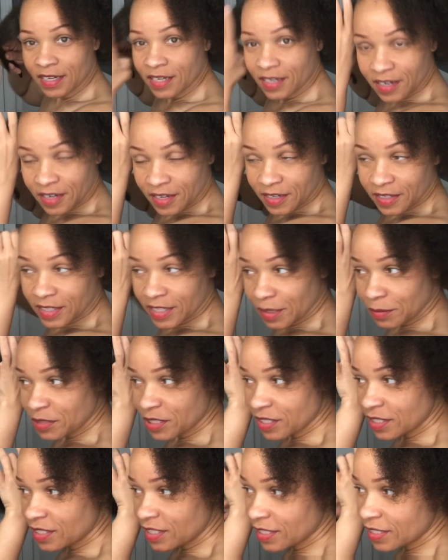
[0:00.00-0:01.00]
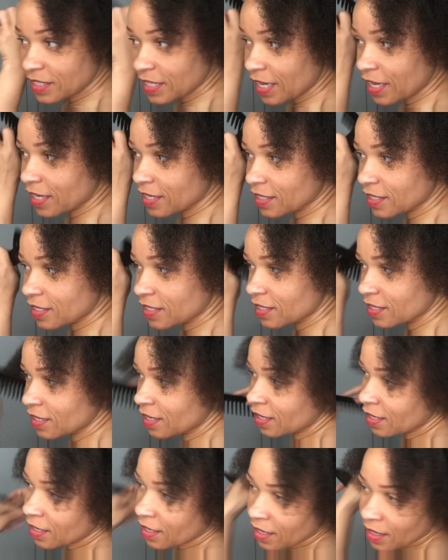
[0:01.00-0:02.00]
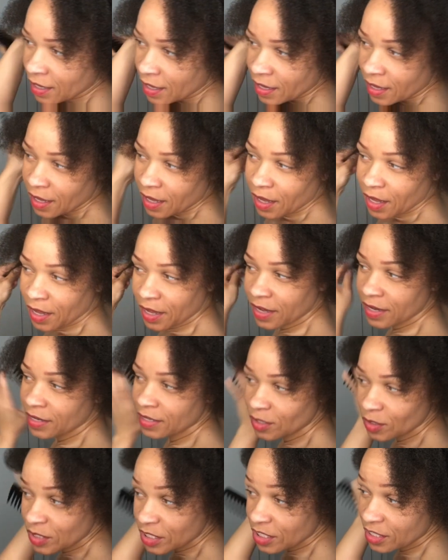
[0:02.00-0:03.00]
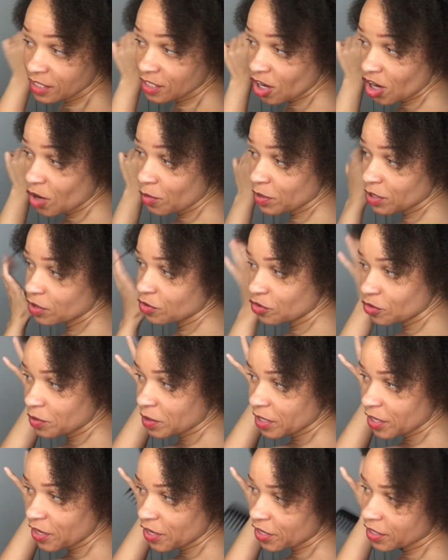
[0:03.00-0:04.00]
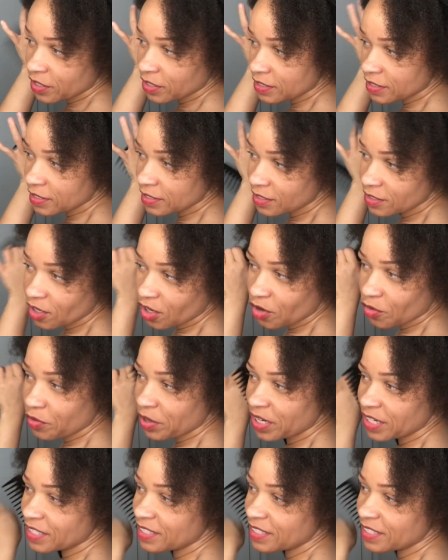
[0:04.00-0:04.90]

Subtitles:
Currently, I'm just detangling or just combing through my hair because it's already